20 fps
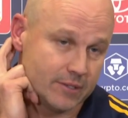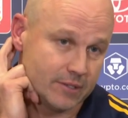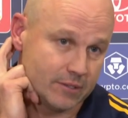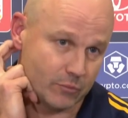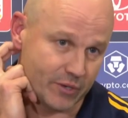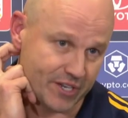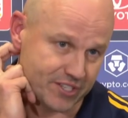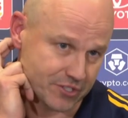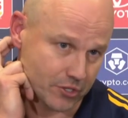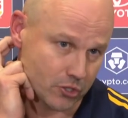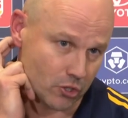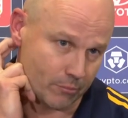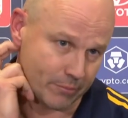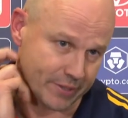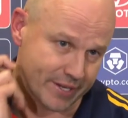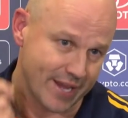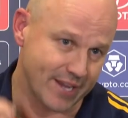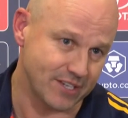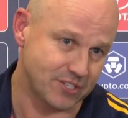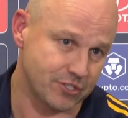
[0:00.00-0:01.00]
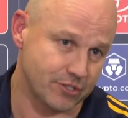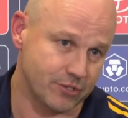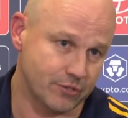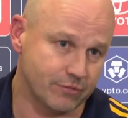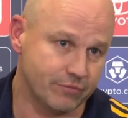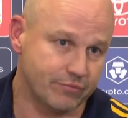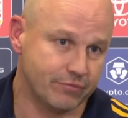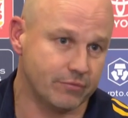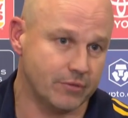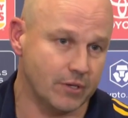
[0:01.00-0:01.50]
when it's a combination
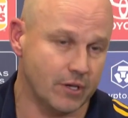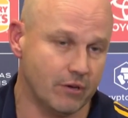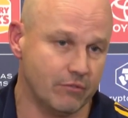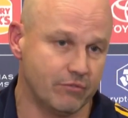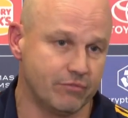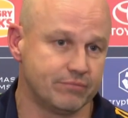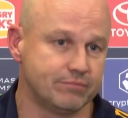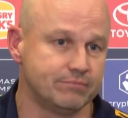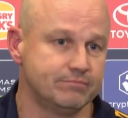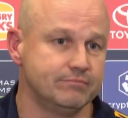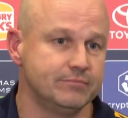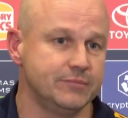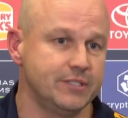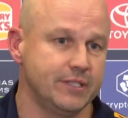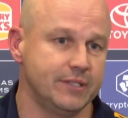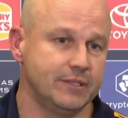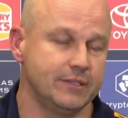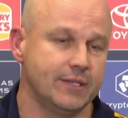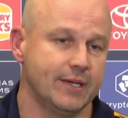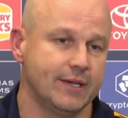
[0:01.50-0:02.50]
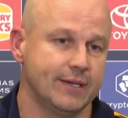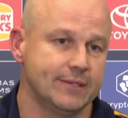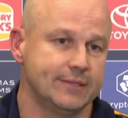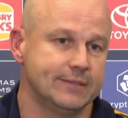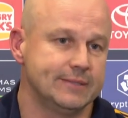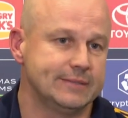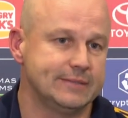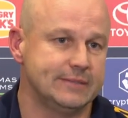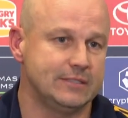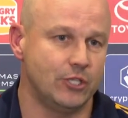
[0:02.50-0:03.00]
of, of,
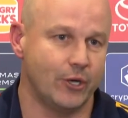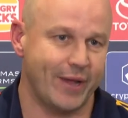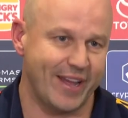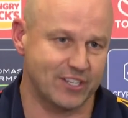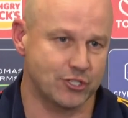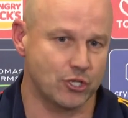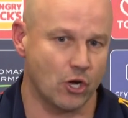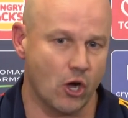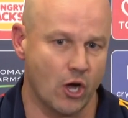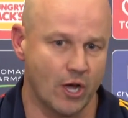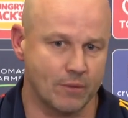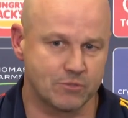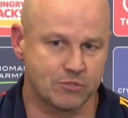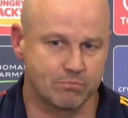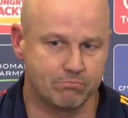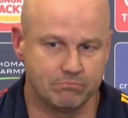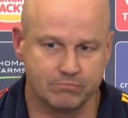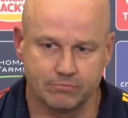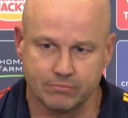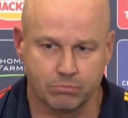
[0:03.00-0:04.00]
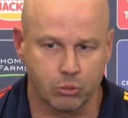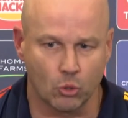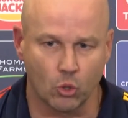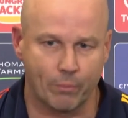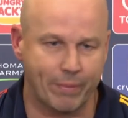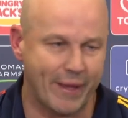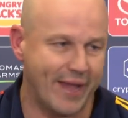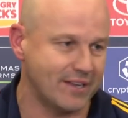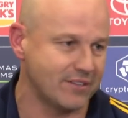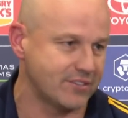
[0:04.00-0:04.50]
you know, at times poor
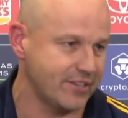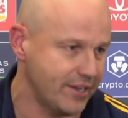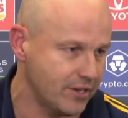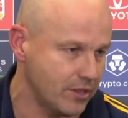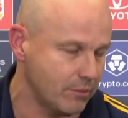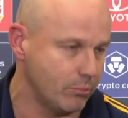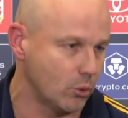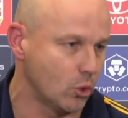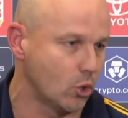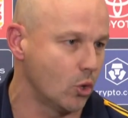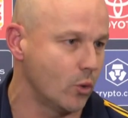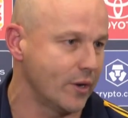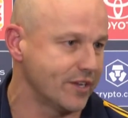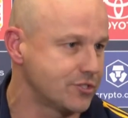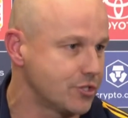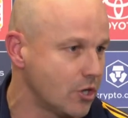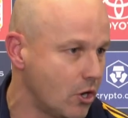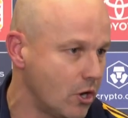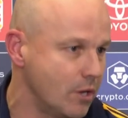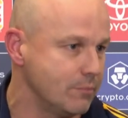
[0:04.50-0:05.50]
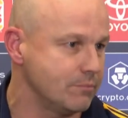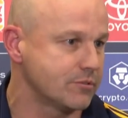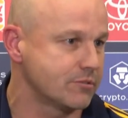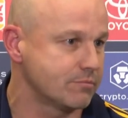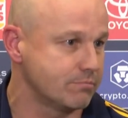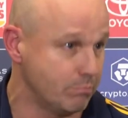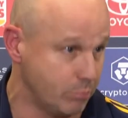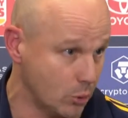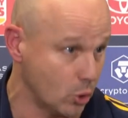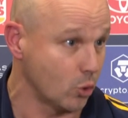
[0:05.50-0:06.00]
patterns ahead of the ball, at times
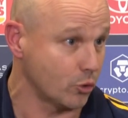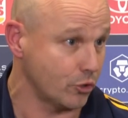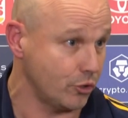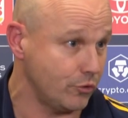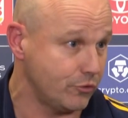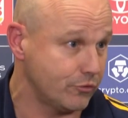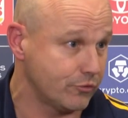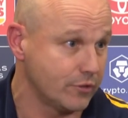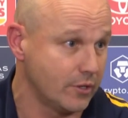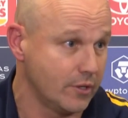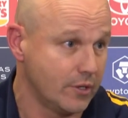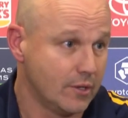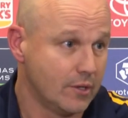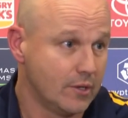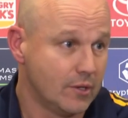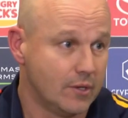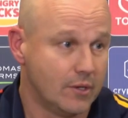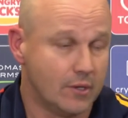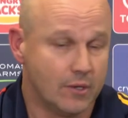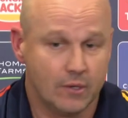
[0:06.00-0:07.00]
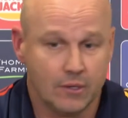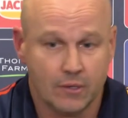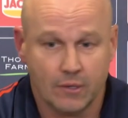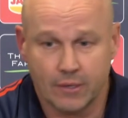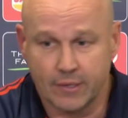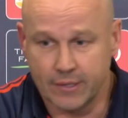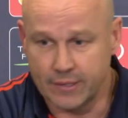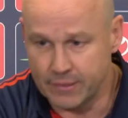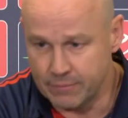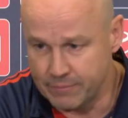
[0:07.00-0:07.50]
ball use,
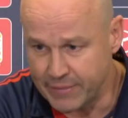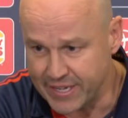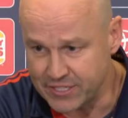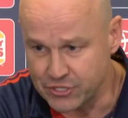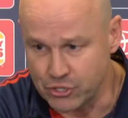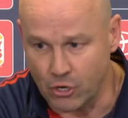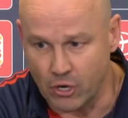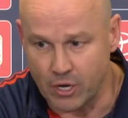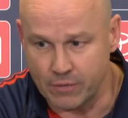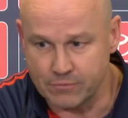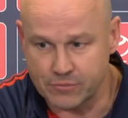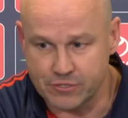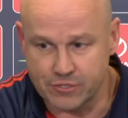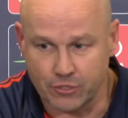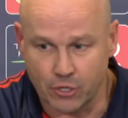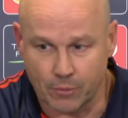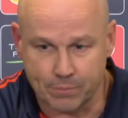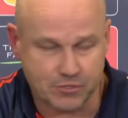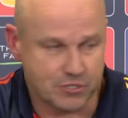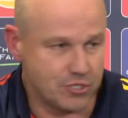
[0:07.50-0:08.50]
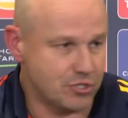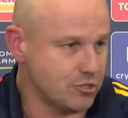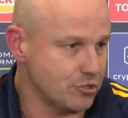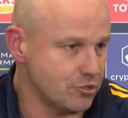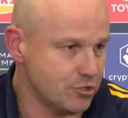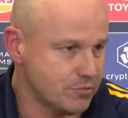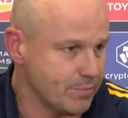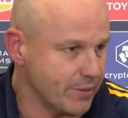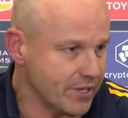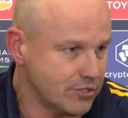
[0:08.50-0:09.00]
um, at times the opposition
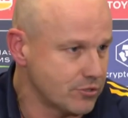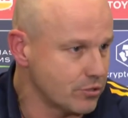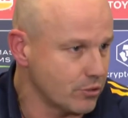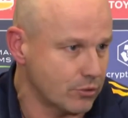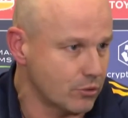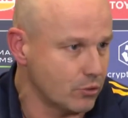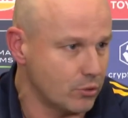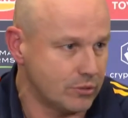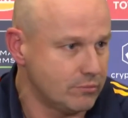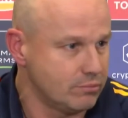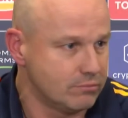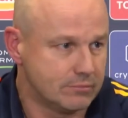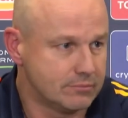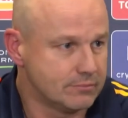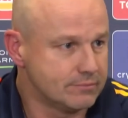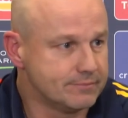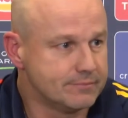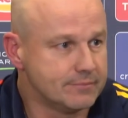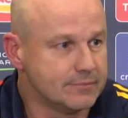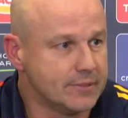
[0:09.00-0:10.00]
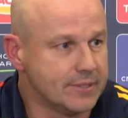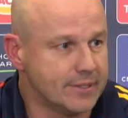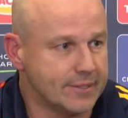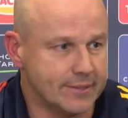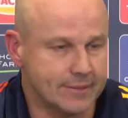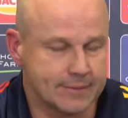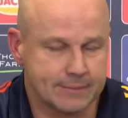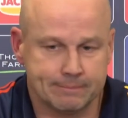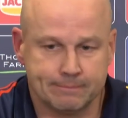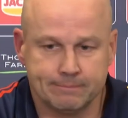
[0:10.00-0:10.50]
just being too good.
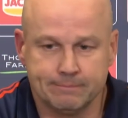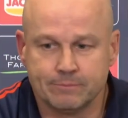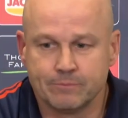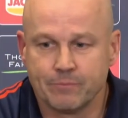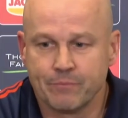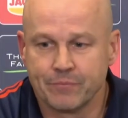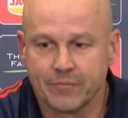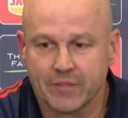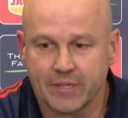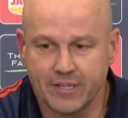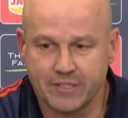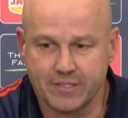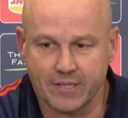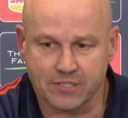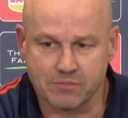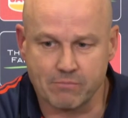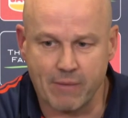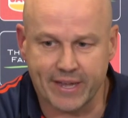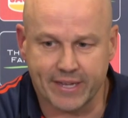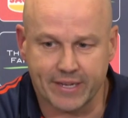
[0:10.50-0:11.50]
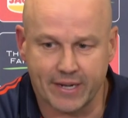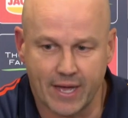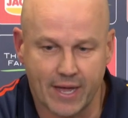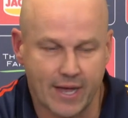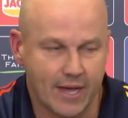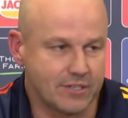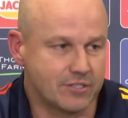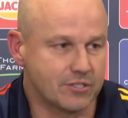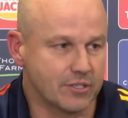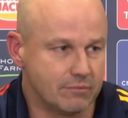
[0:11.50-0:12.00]
Um, it does make it
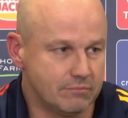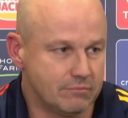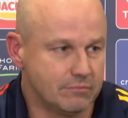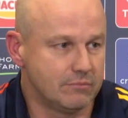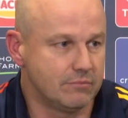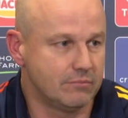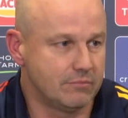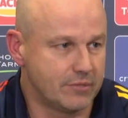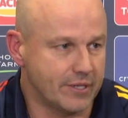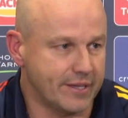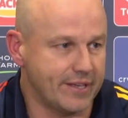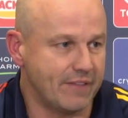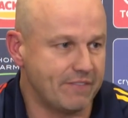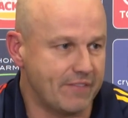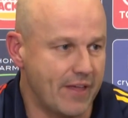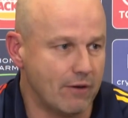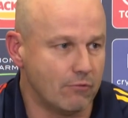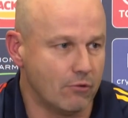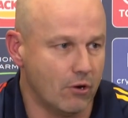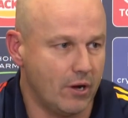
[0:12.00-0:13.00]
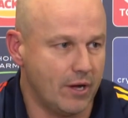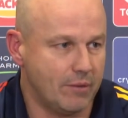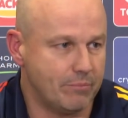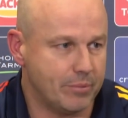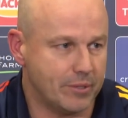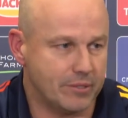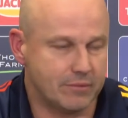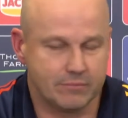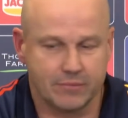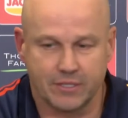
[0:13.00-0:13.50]
hard to, to get that right,
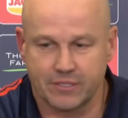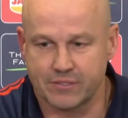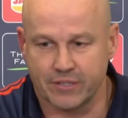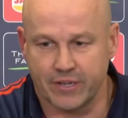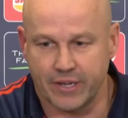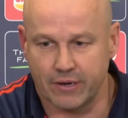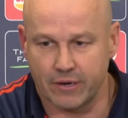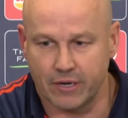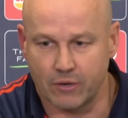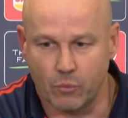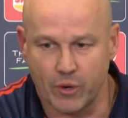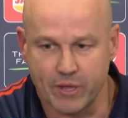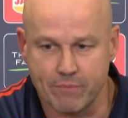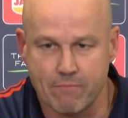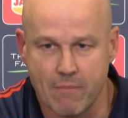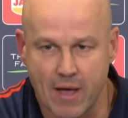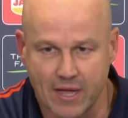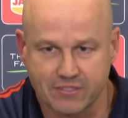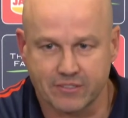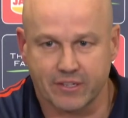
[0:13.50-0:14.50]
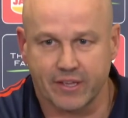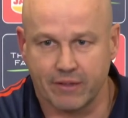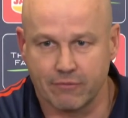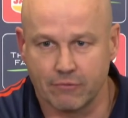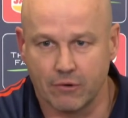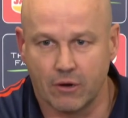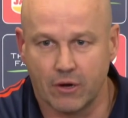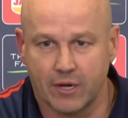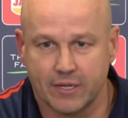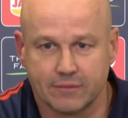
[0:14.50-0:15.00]
but it's an area we must get
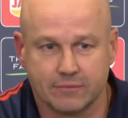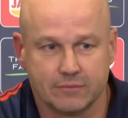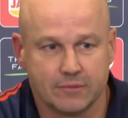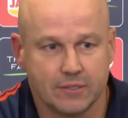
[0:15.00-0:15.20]
right